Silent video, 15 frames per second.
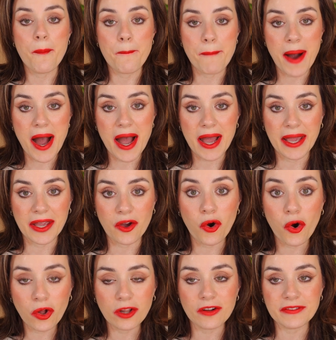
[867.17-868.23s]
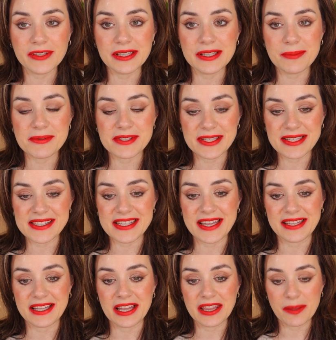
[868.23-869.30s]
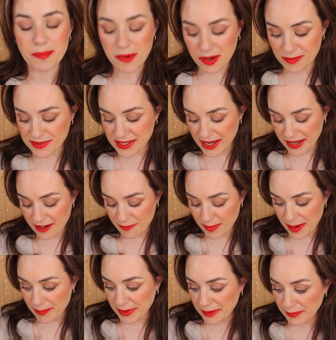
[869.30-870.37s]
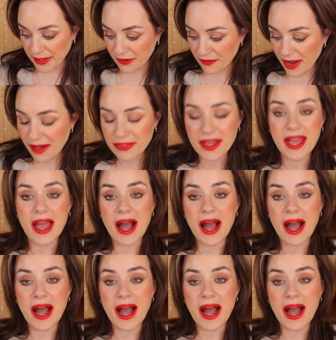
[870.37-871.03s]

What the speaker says: my all of the lipsticks and lip balms I have by Pat McGrath.